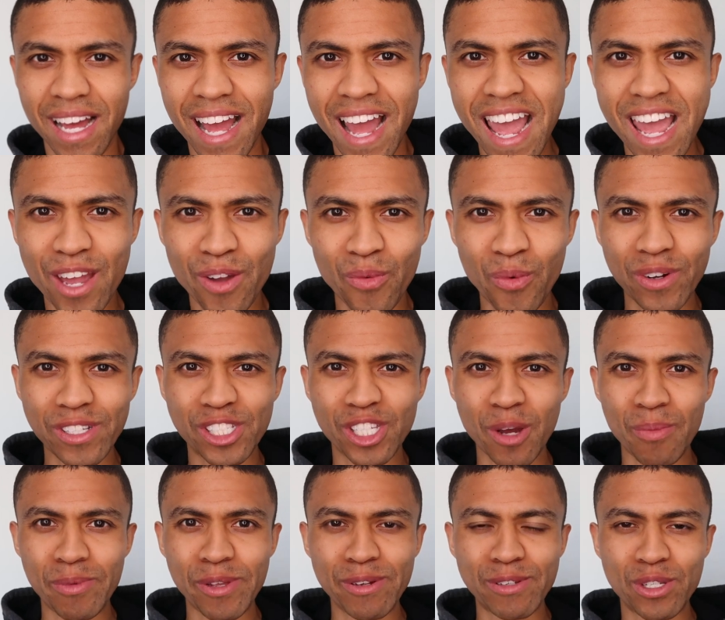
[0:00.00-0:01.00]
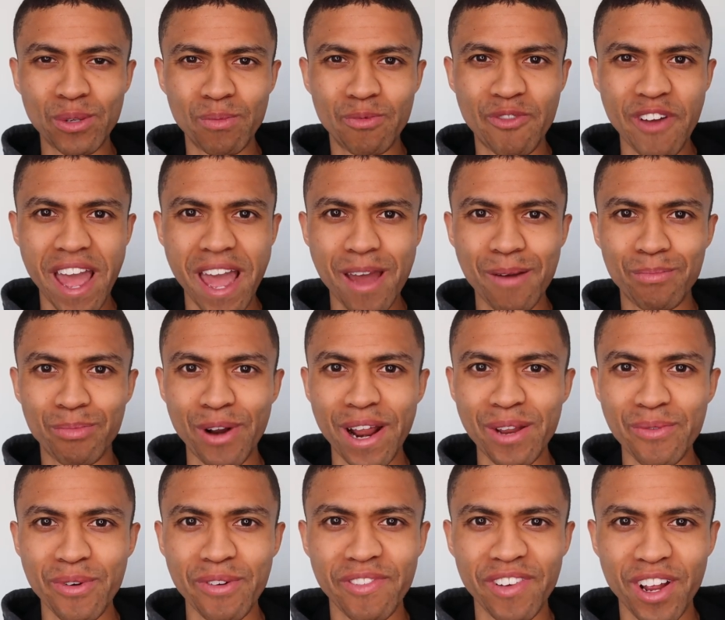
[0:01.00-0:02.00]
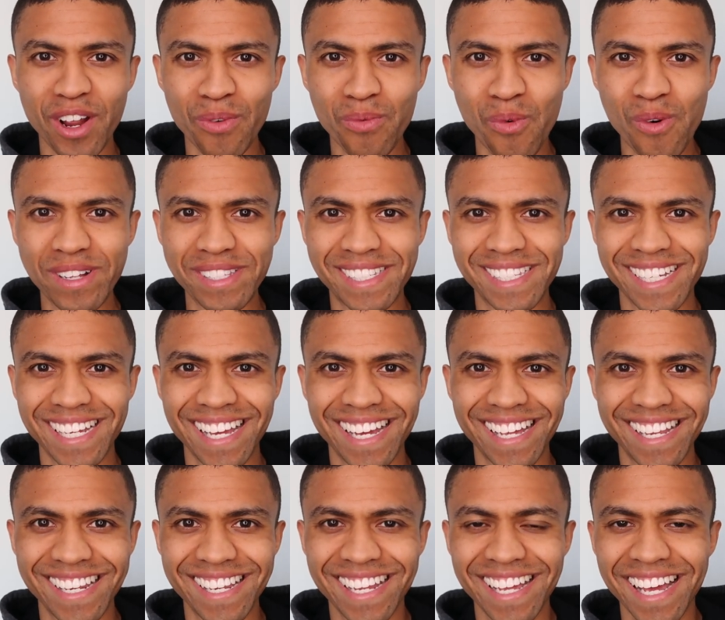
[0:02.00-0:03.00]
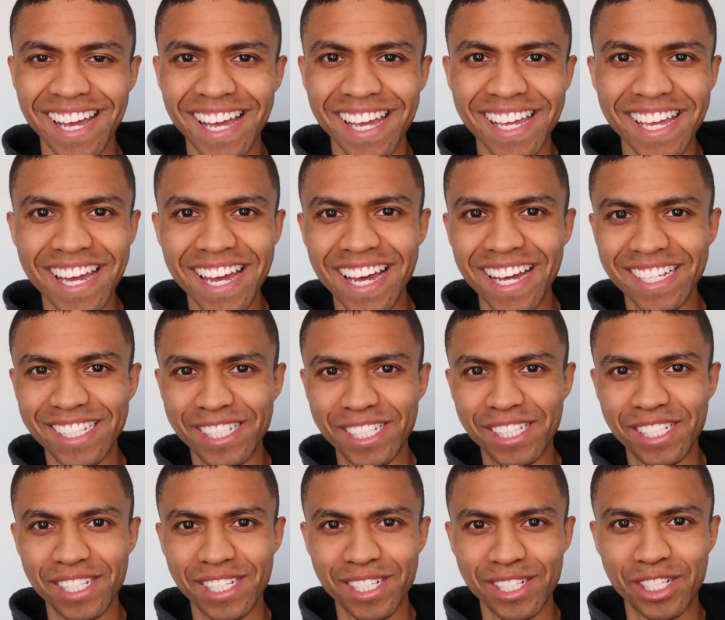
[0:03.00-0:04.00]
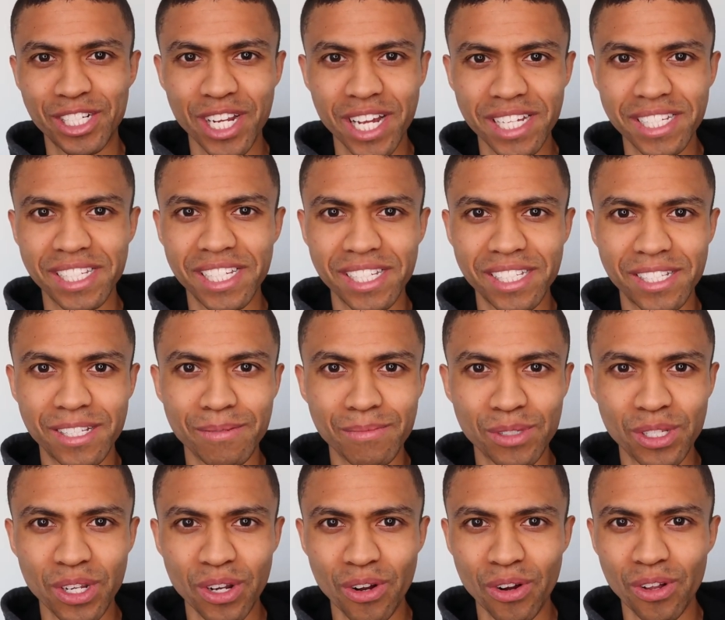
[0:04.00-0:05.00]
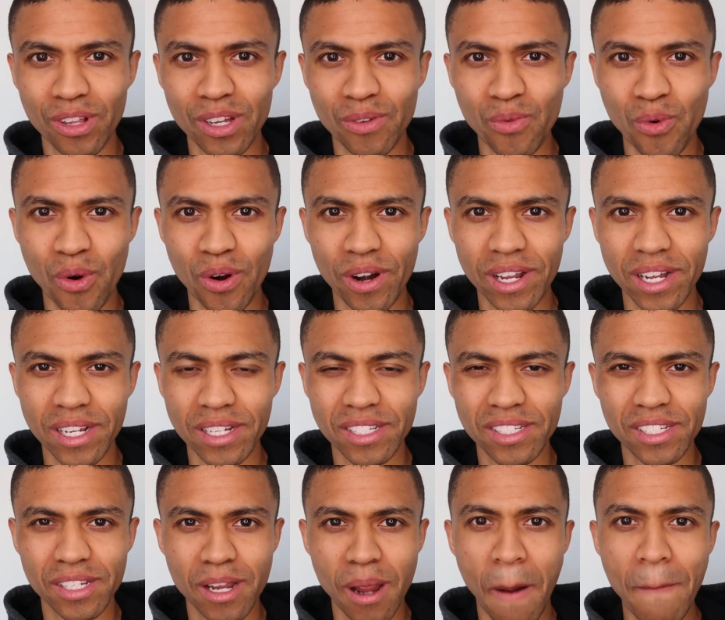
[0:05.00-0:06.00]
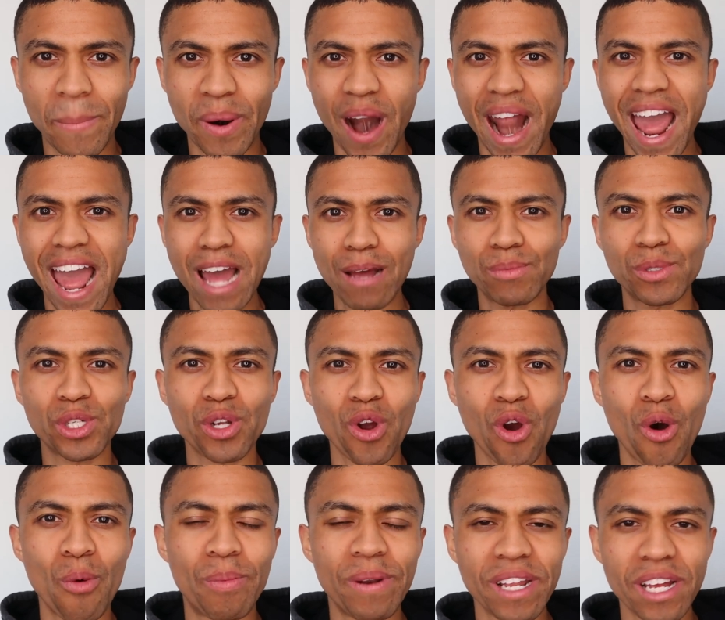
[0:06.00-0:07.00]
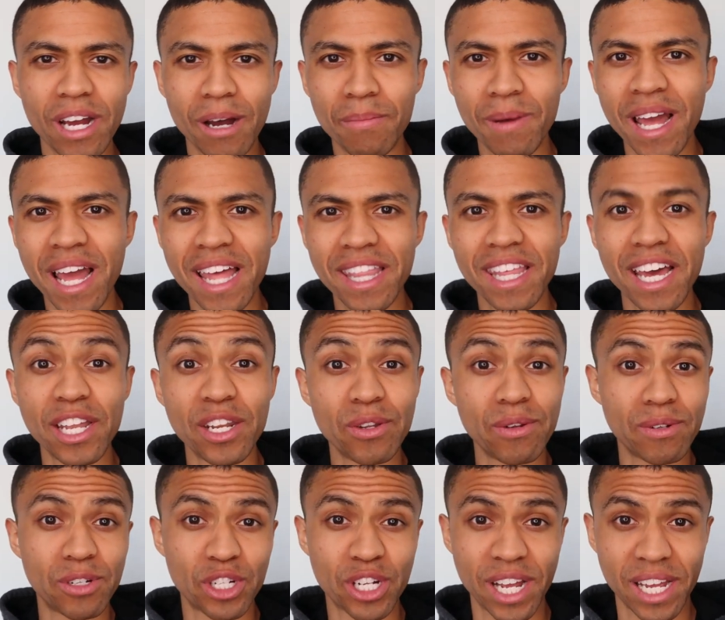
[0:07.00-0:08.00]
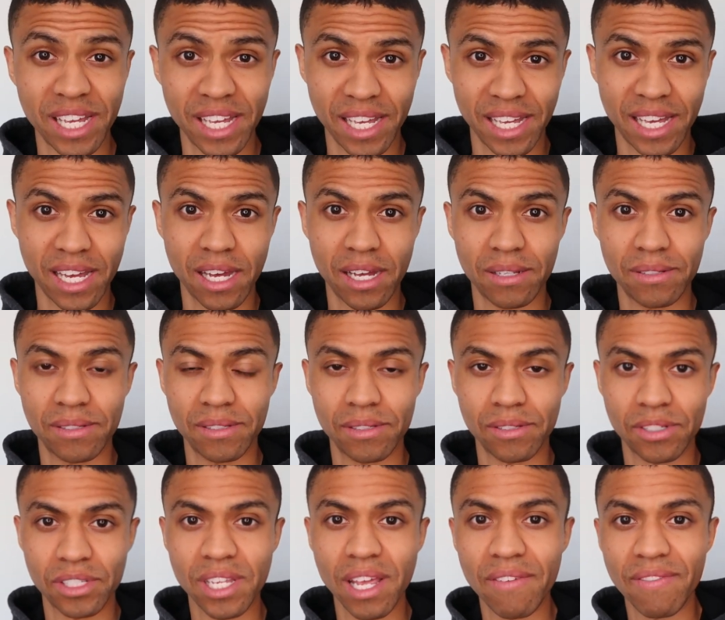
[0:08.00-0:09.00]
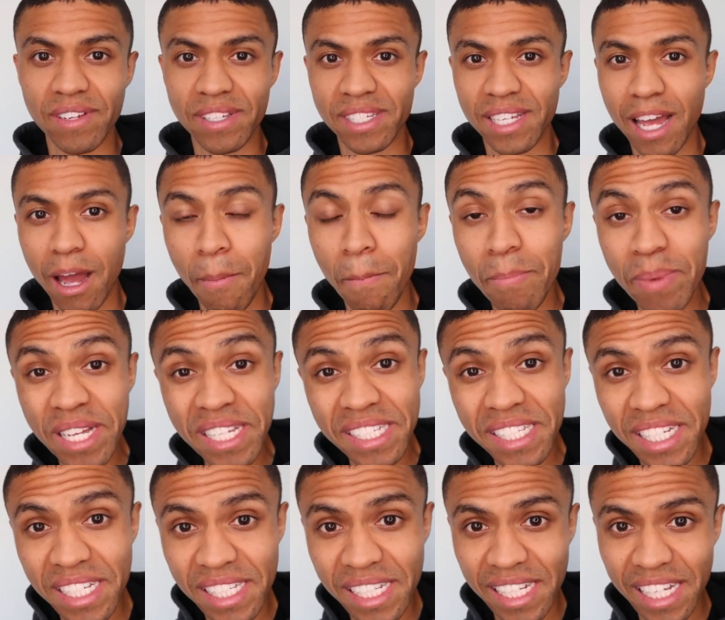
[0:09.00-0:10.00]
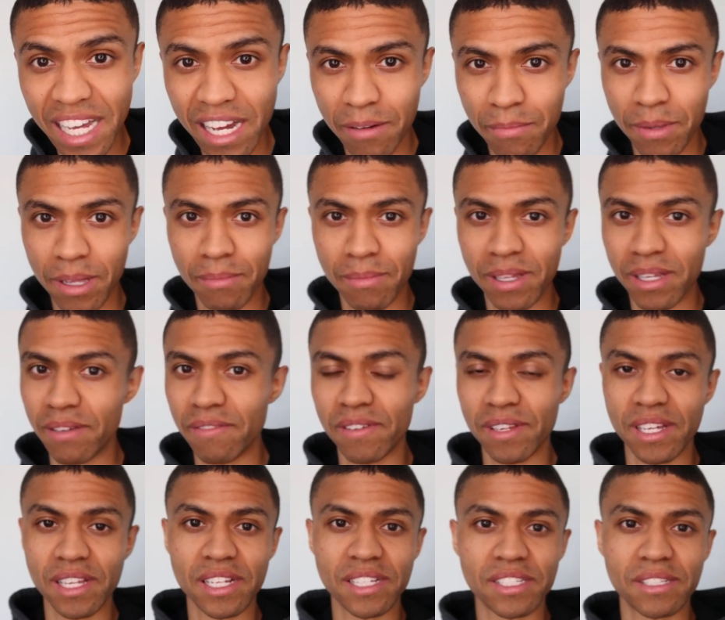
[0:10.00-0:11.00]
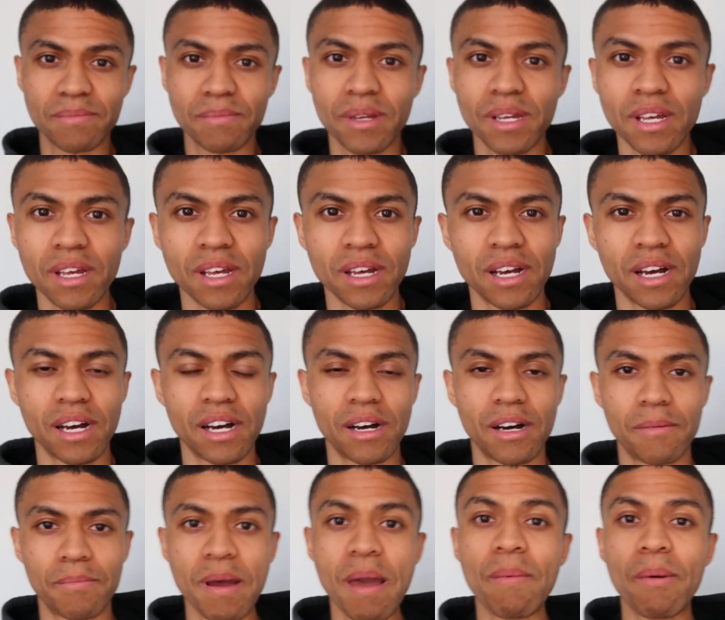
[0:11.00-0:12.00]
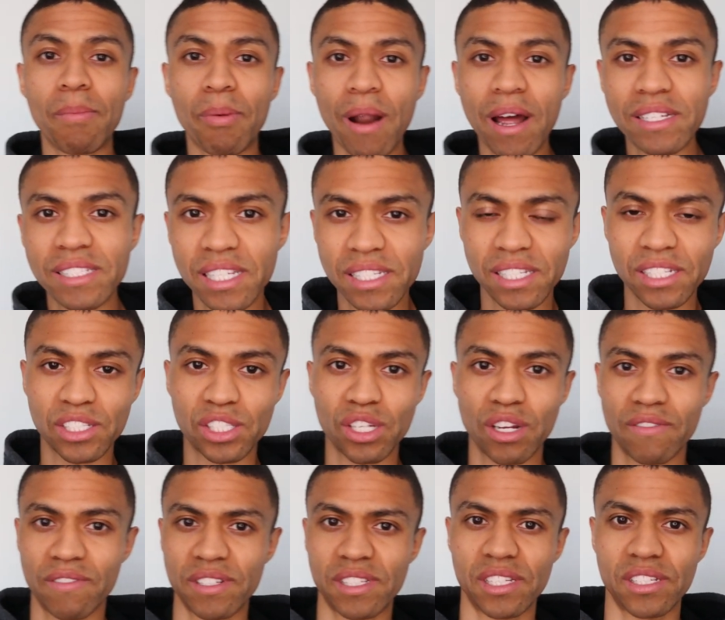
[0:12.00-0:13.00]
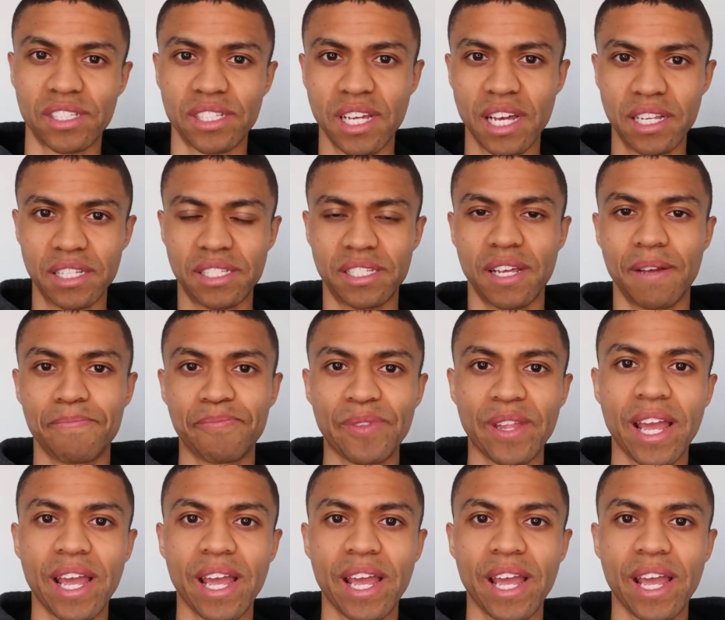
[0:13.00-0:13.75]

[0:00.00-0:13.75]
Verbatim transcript: Hey, what's up YouTube fam? Brandon Weaver here once again. Yes, ChexSystems and early warnings. Perhaps you're opening up that new checking account, savings account, business account, maybe even getting some uh, payment processing services, yes?